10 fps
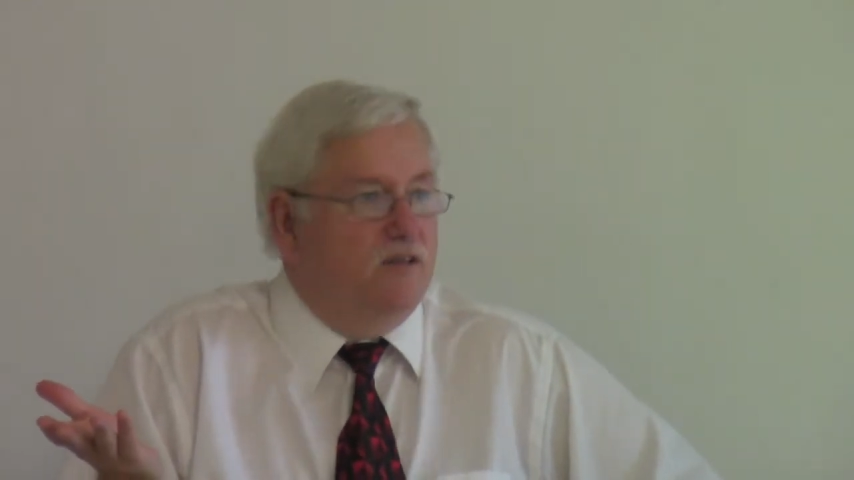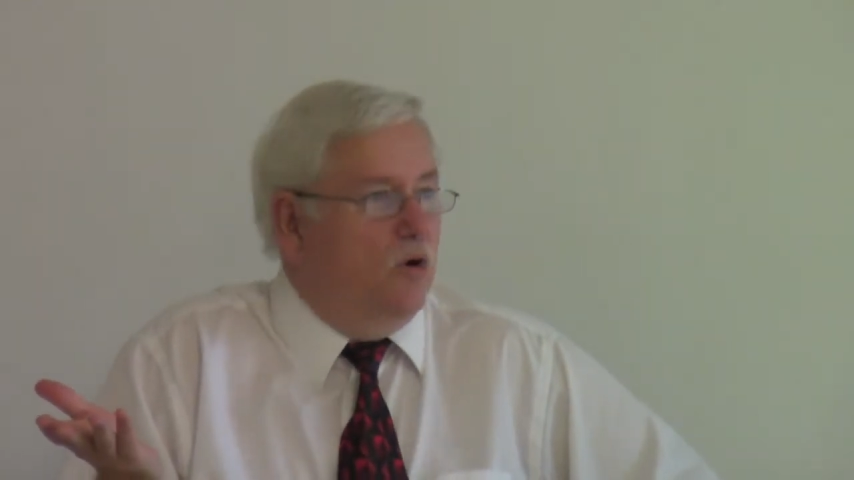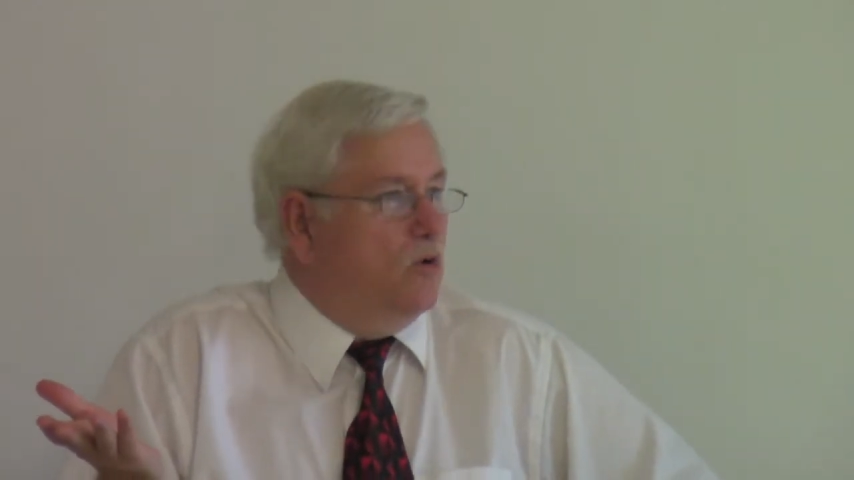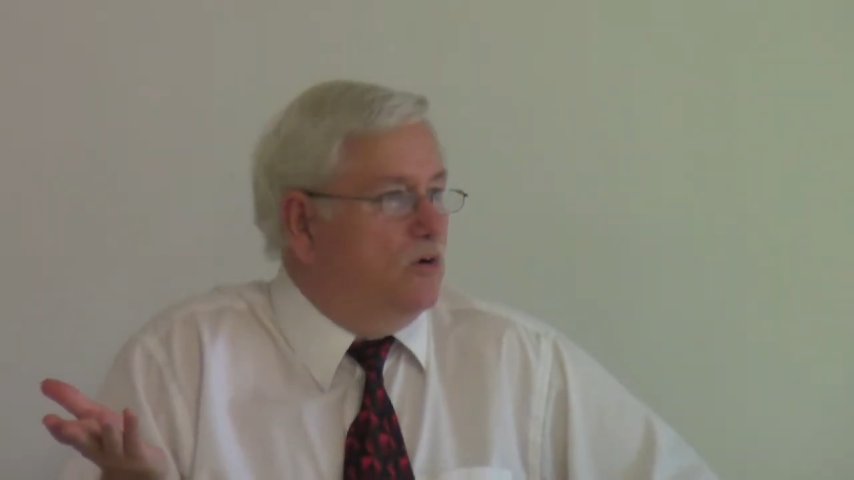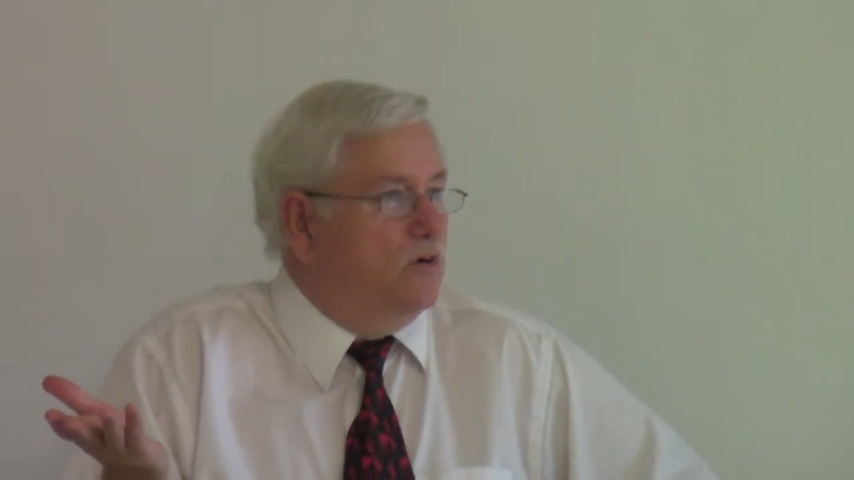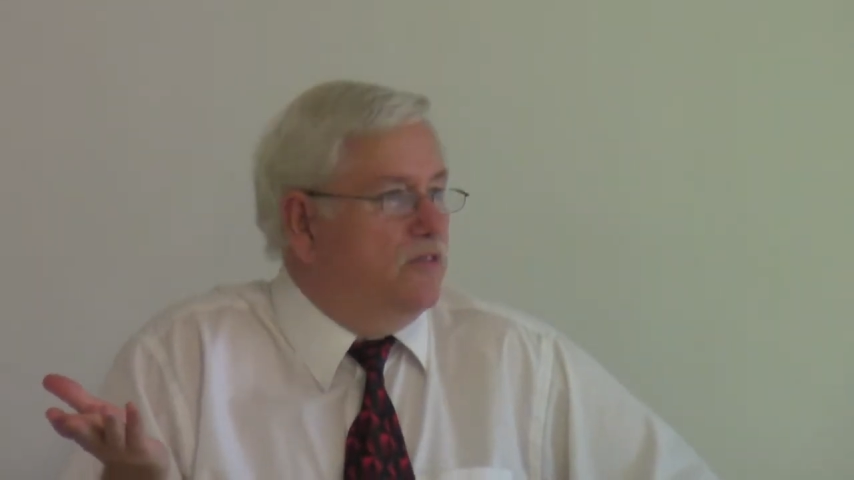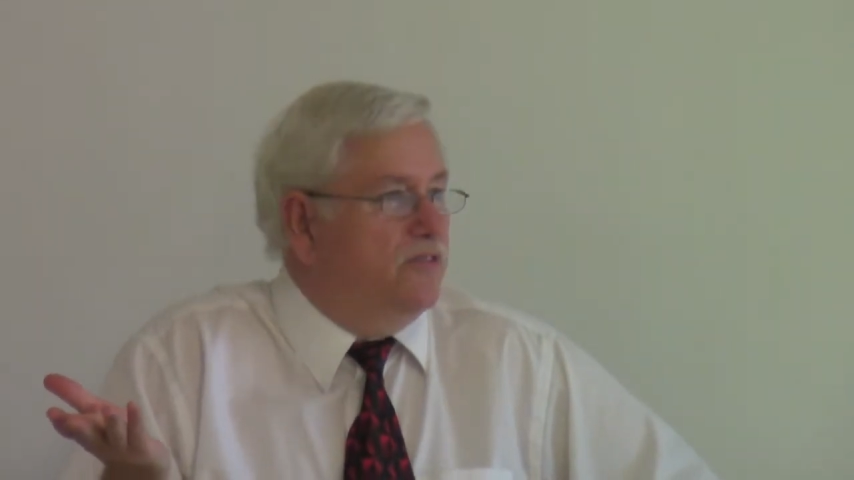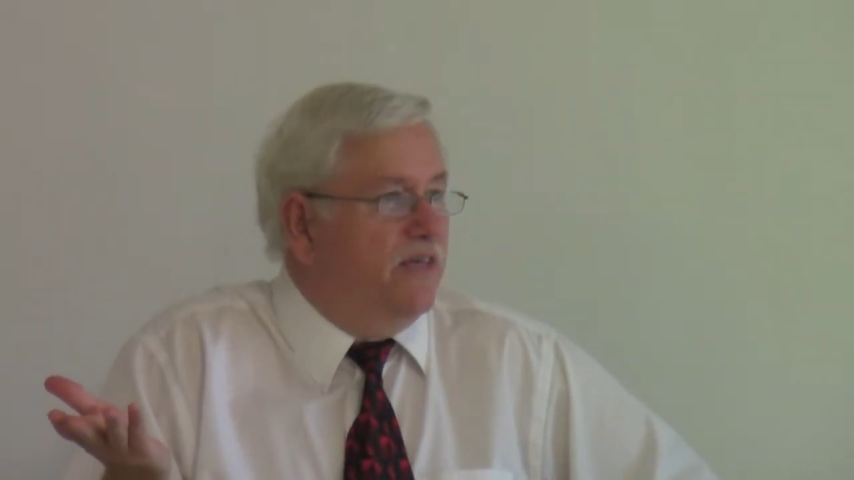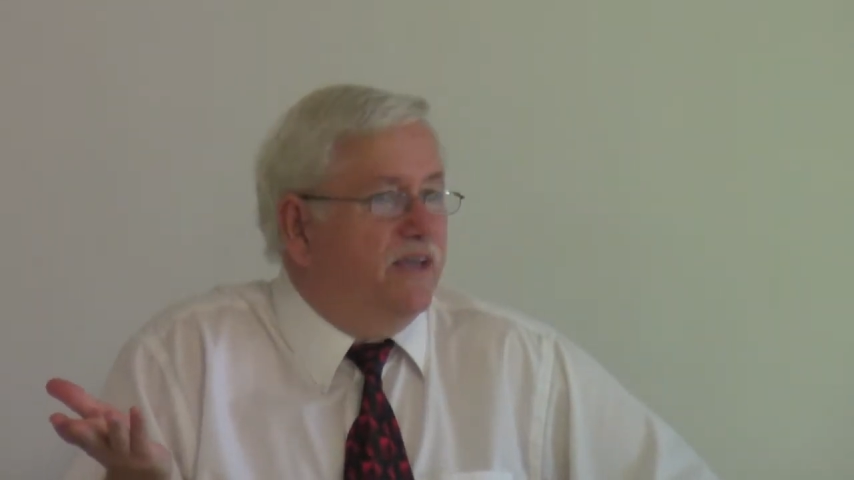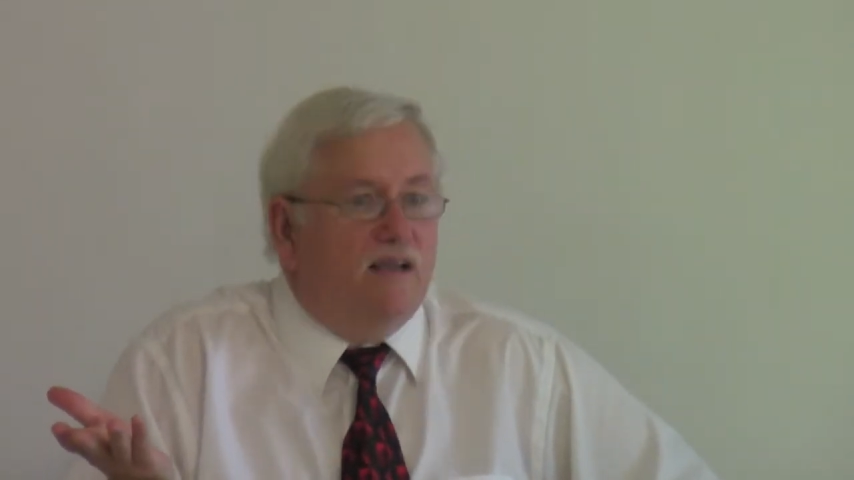no
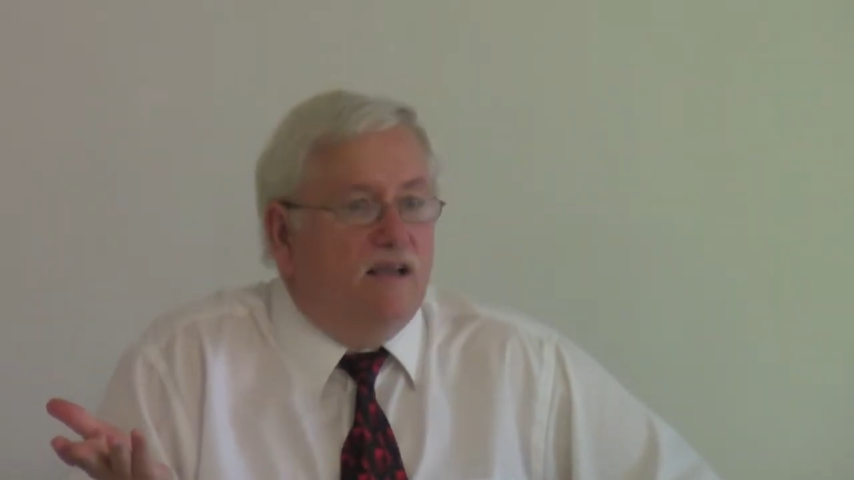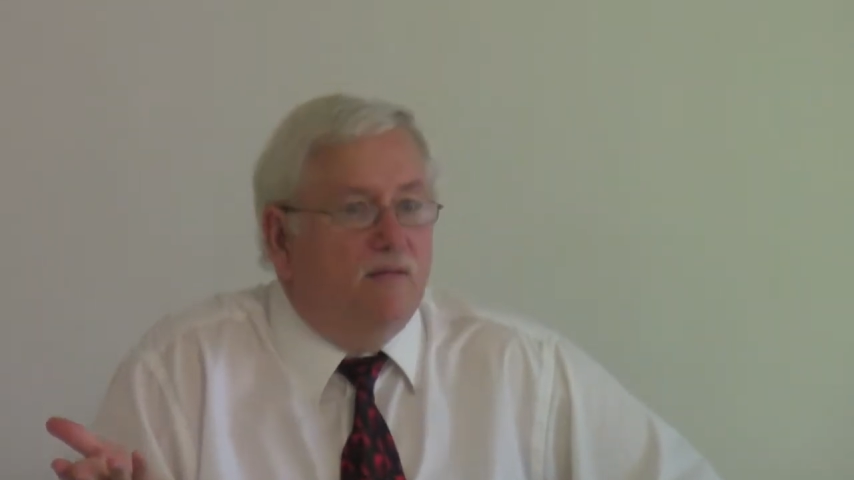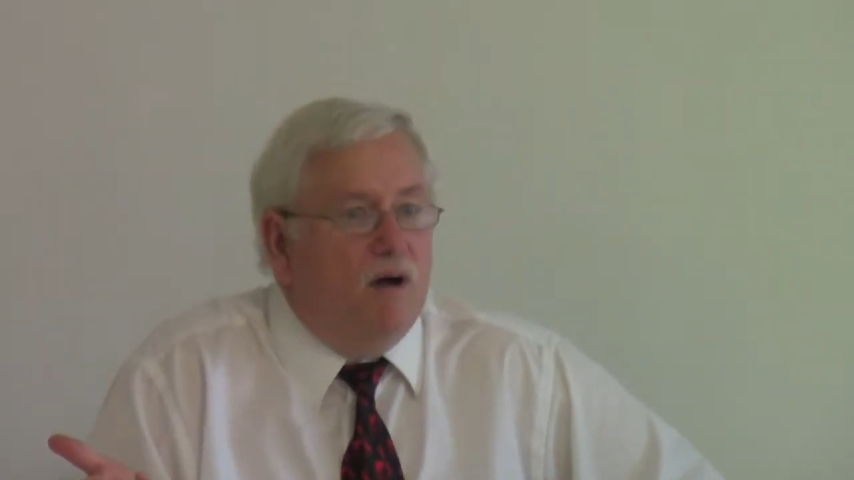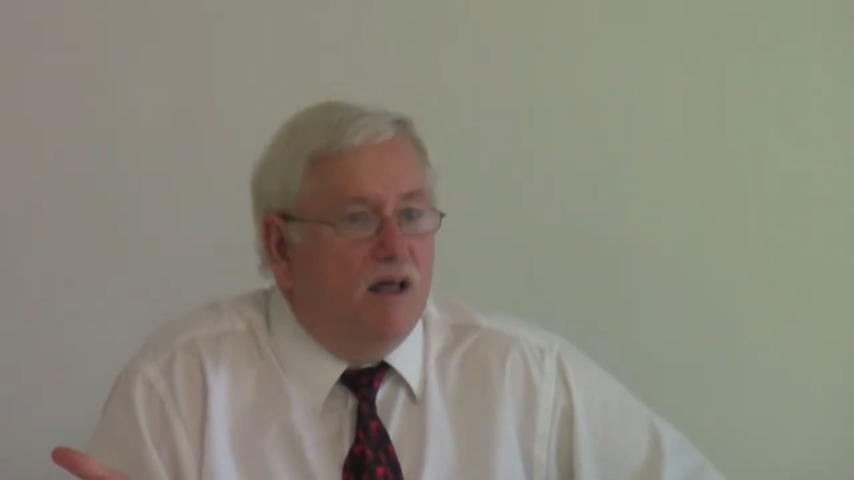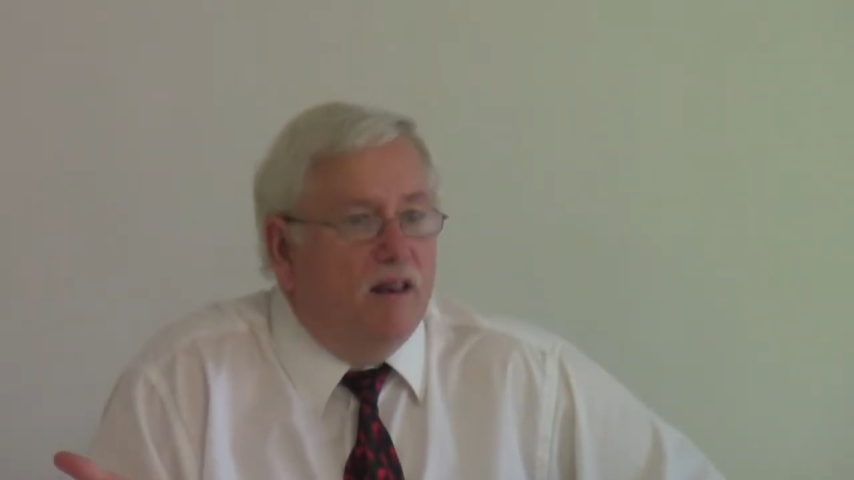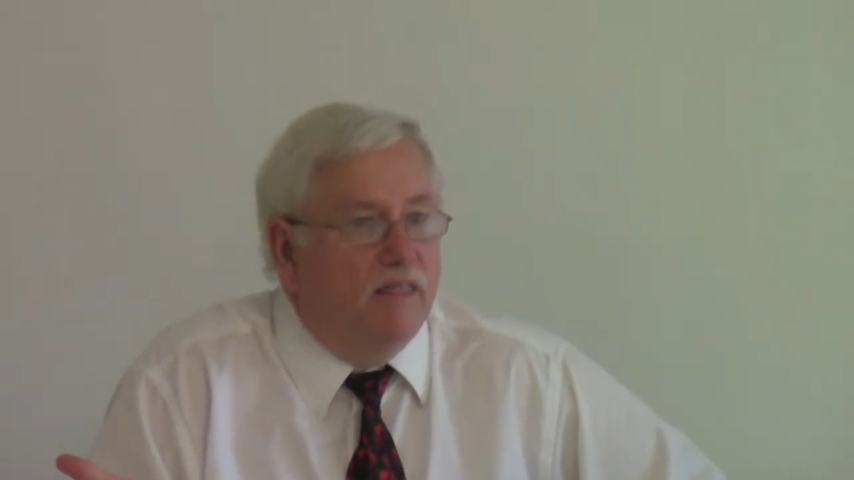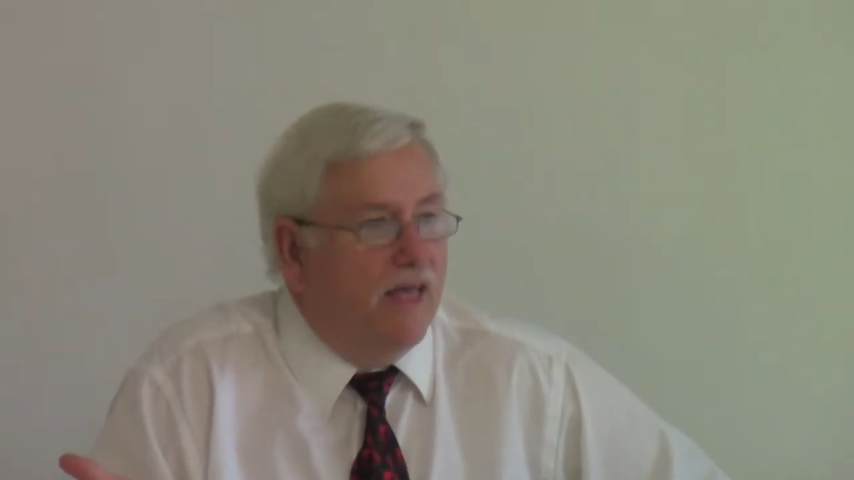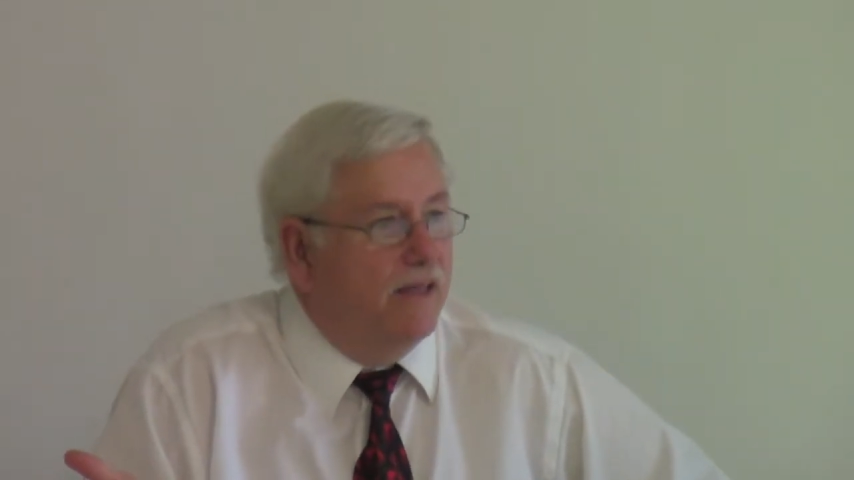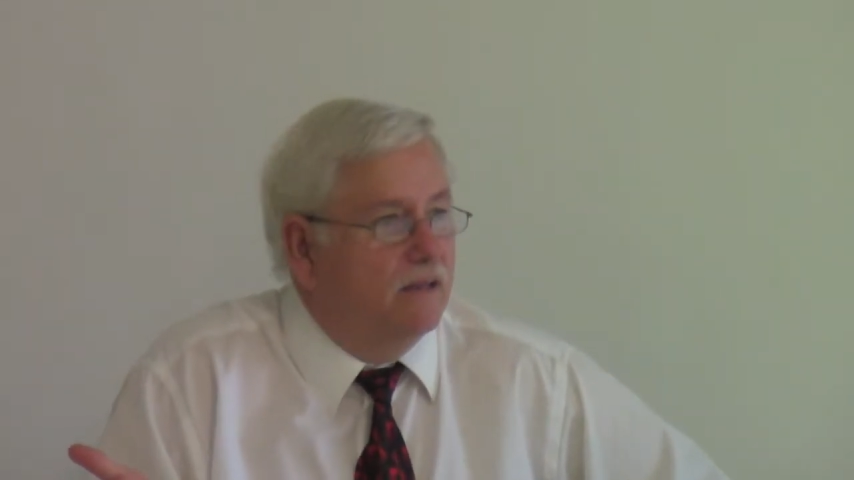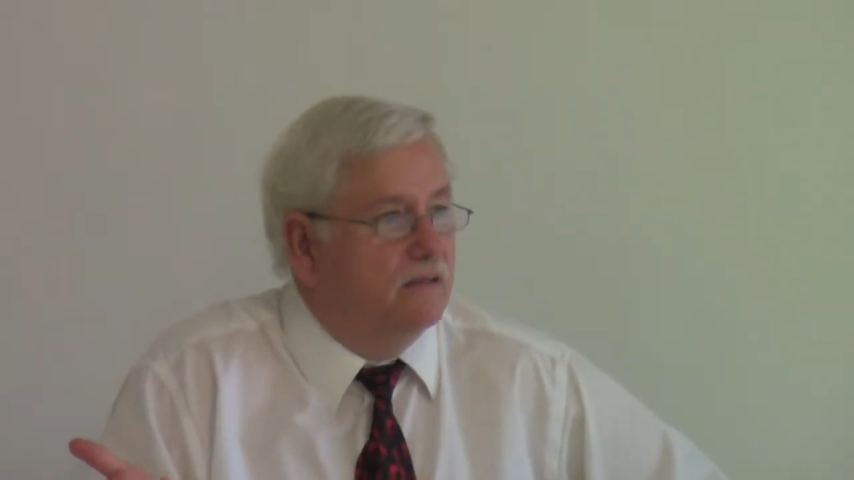good thing can come out of
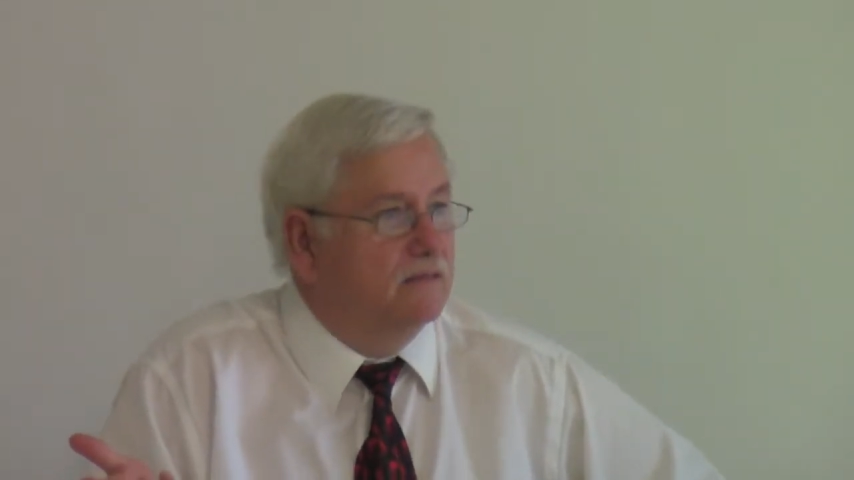that.